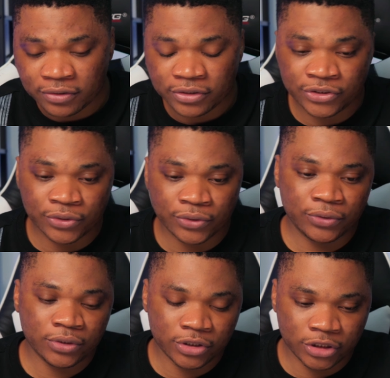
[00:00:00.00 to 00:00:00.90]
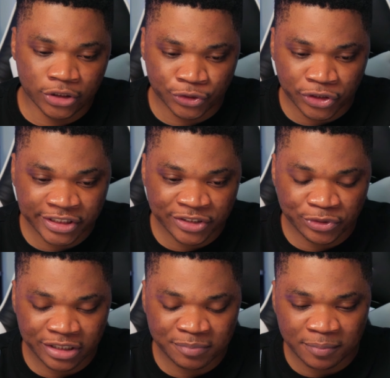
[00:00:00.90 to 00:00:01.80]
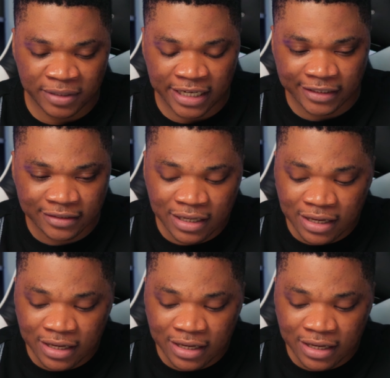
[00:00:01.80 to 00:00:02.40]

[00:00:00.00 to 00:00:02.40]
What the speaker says: So you just need to keep applying